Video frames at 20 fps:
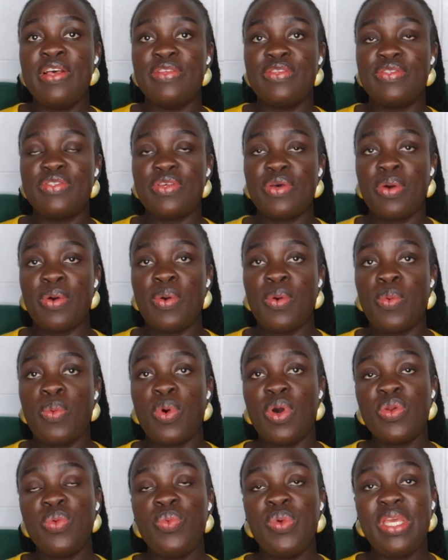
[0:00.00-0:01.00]
So
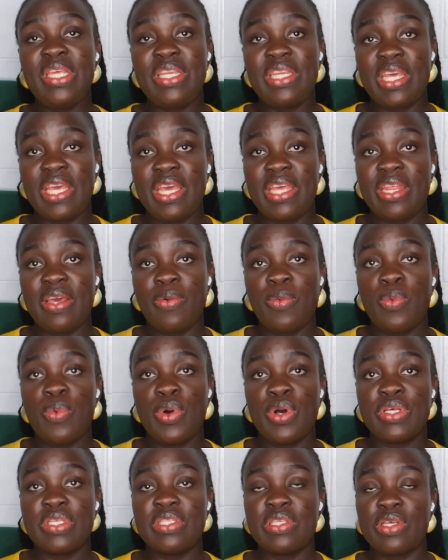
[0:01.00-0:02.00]
what we did
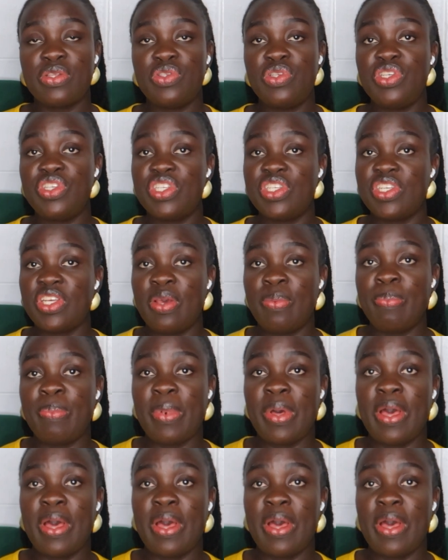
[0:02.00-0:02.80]
was to ship